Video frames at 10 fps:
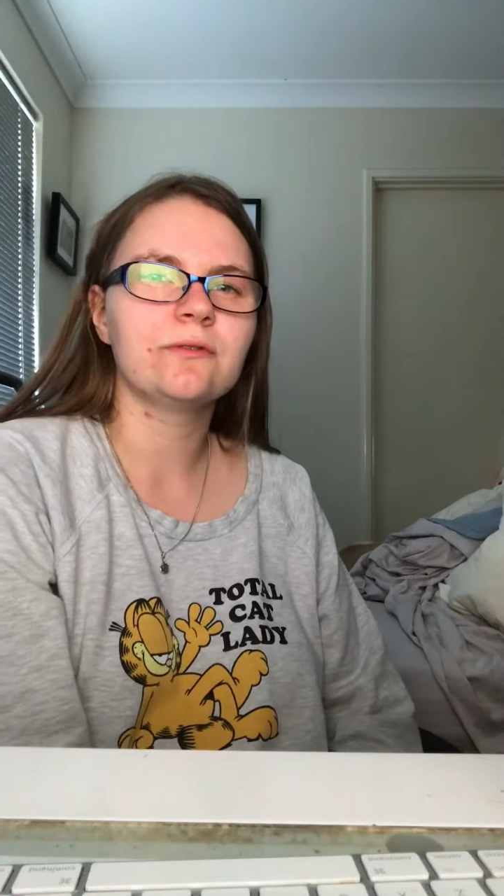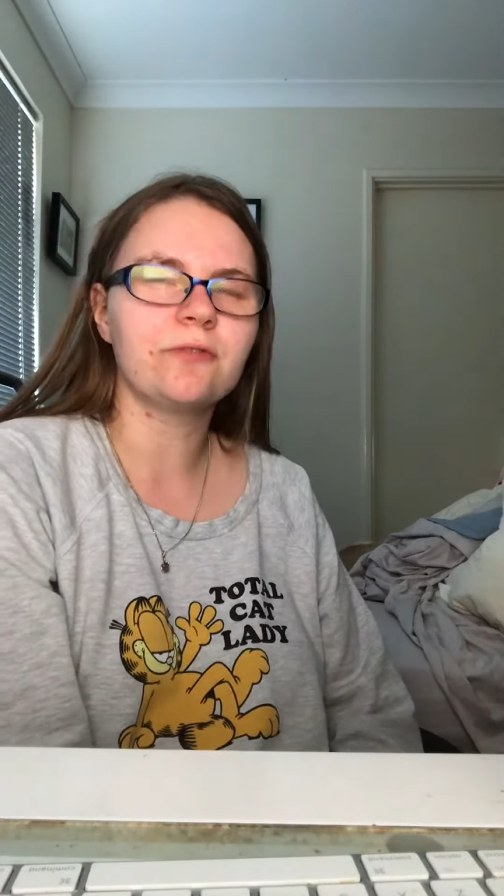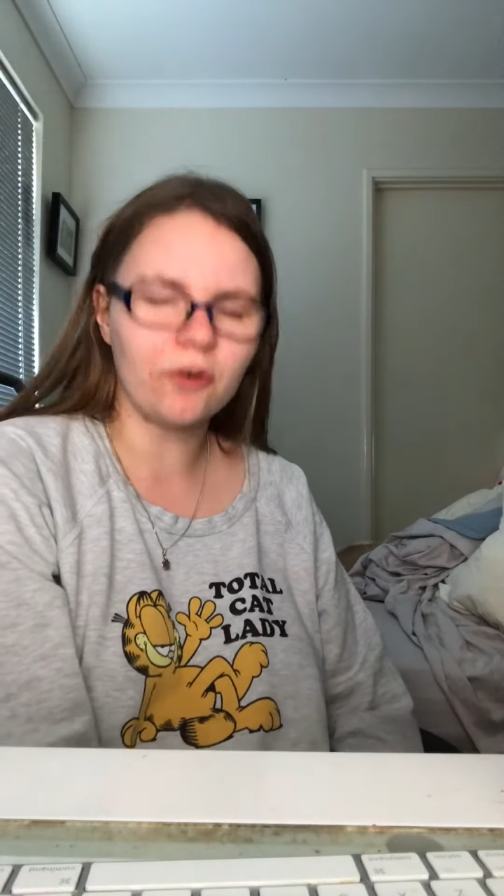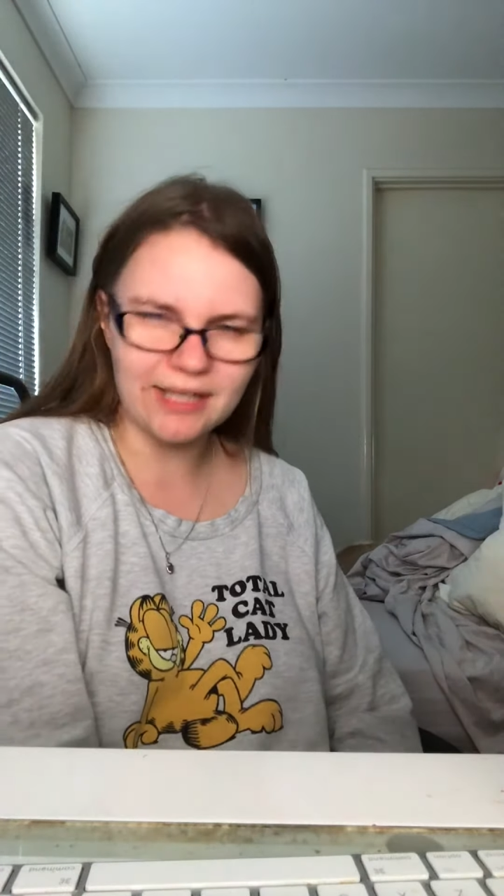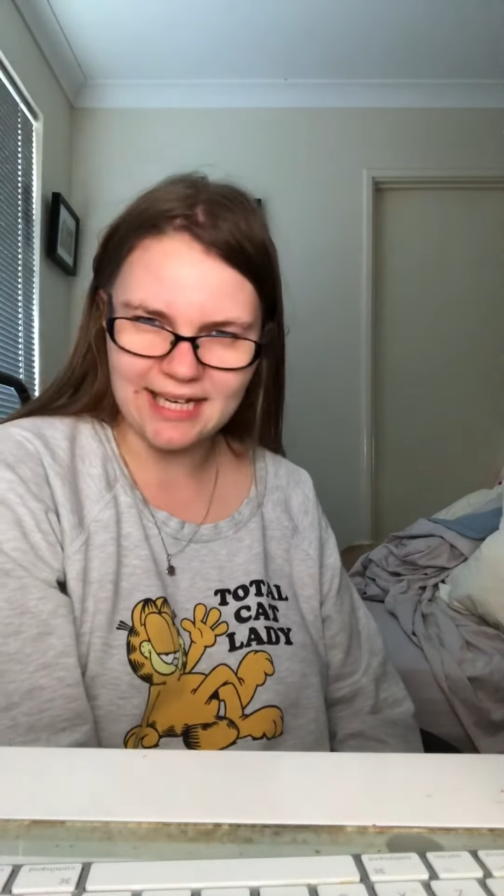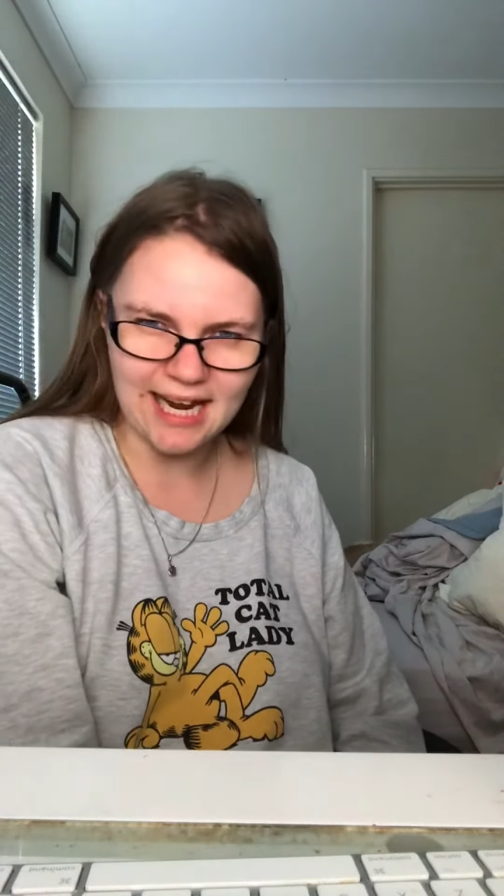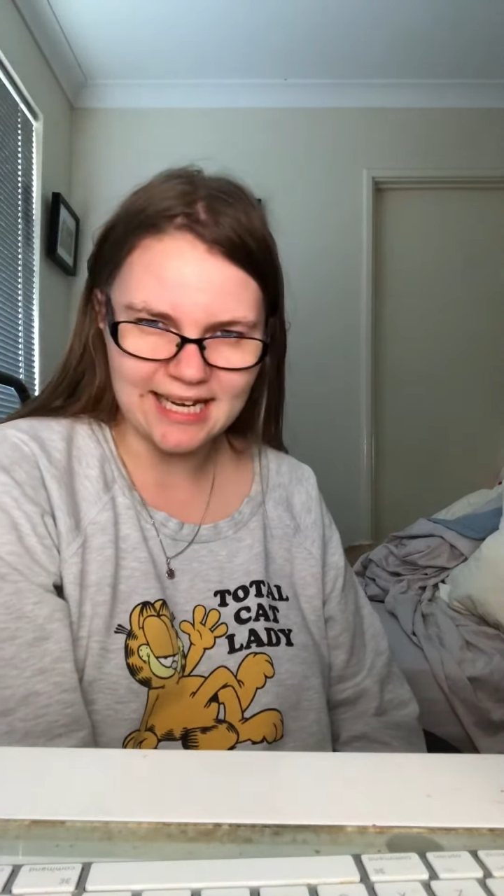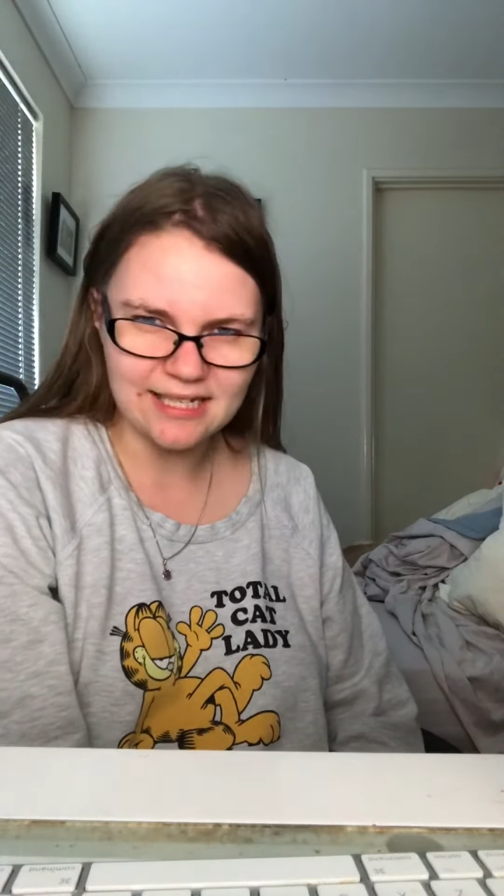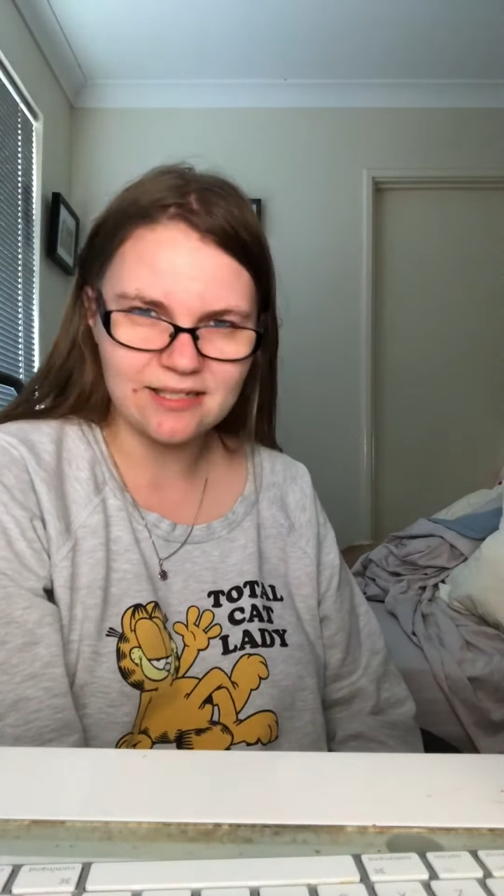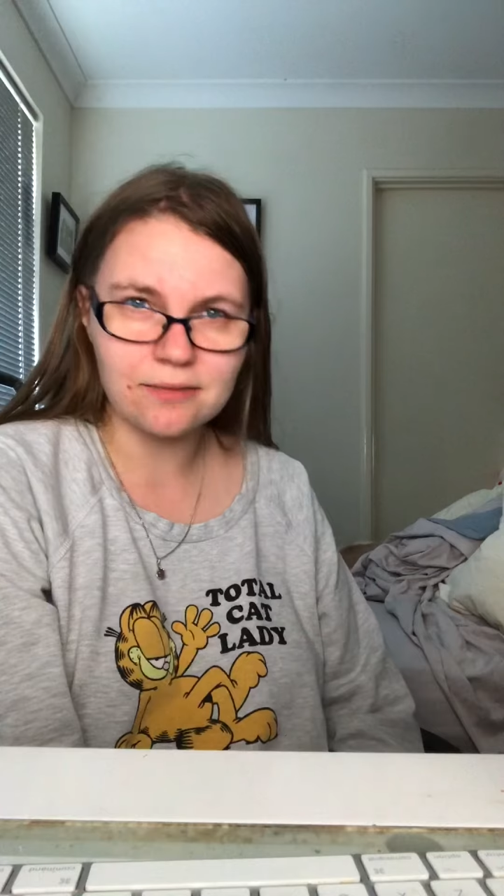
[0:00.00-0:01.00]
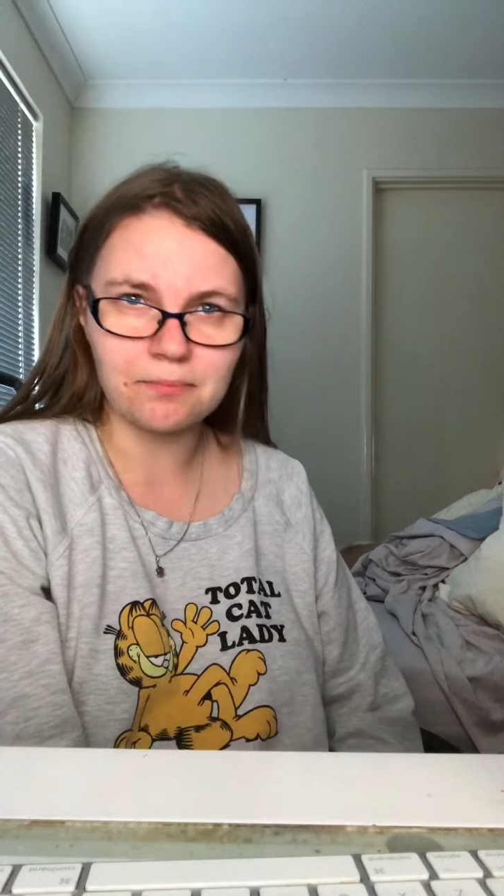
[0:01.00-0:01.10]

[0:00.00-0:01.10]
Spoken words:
48